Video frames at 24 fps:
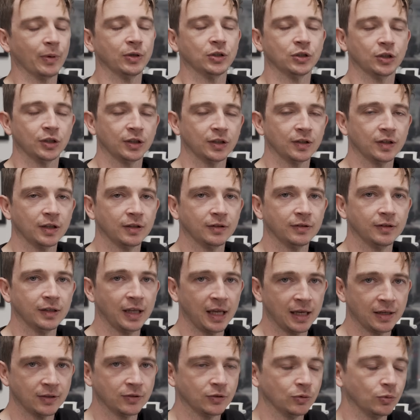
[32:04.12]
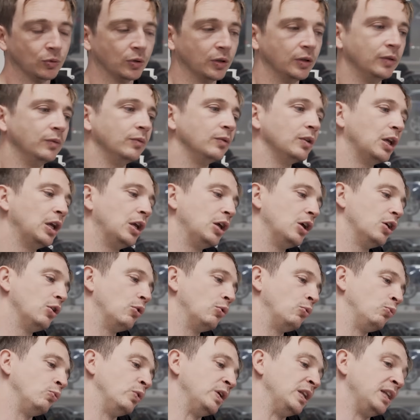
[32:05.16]
I should have done this, or
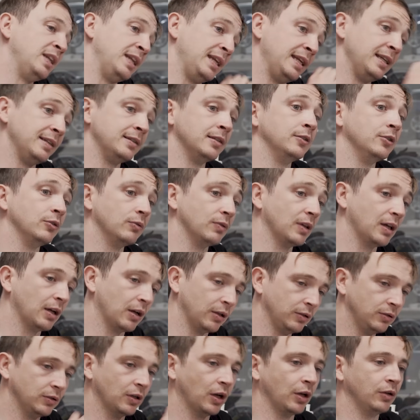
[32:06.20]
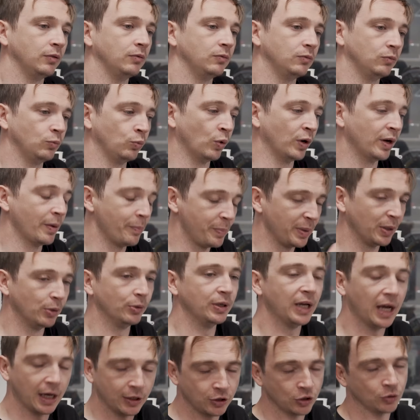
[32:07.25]
we need to do that. When I build
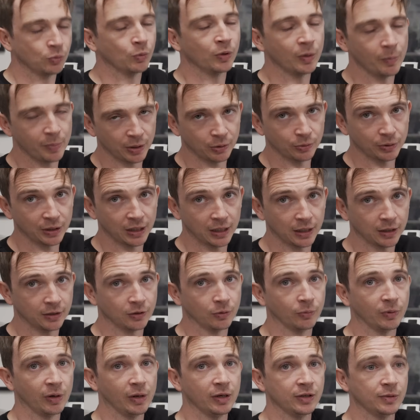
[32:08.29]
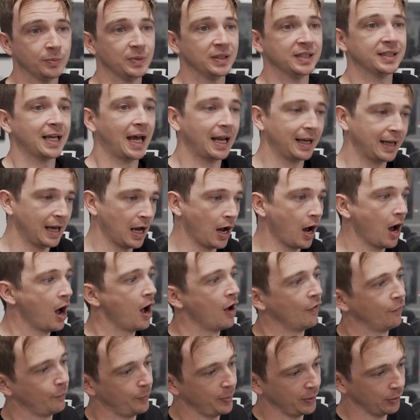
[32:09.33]
it, I just want to build it. I don't want it to be sat there
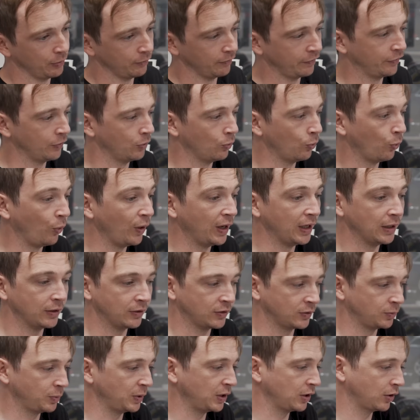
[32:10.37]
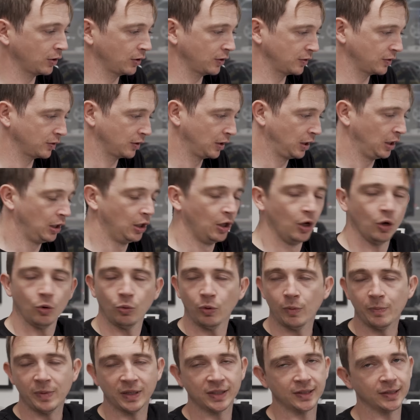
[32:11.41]
half built for weeks because
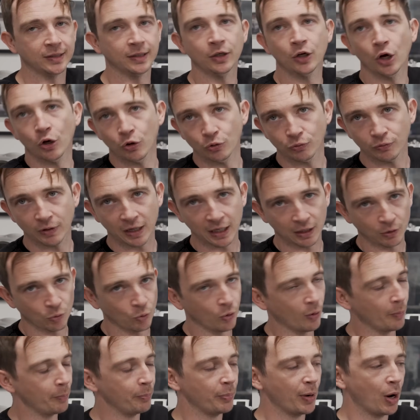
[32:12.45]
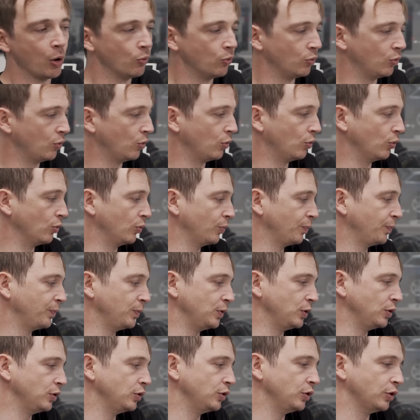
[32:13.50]
we're missing an O-ring or a bolt, or
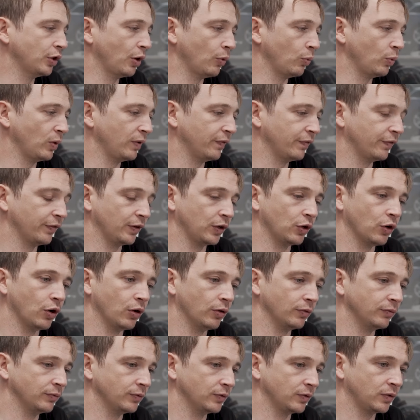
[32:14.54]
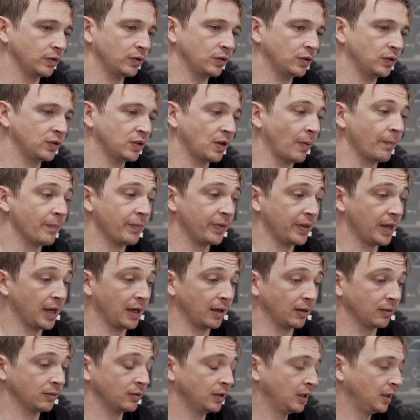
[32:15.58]
we've forgotten
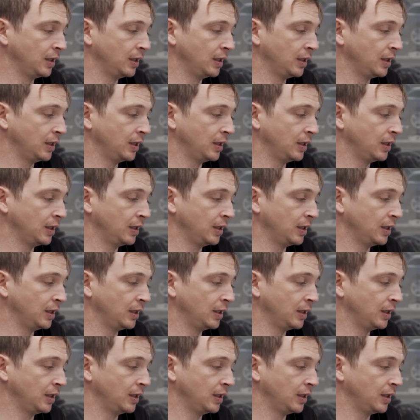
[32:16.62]
something.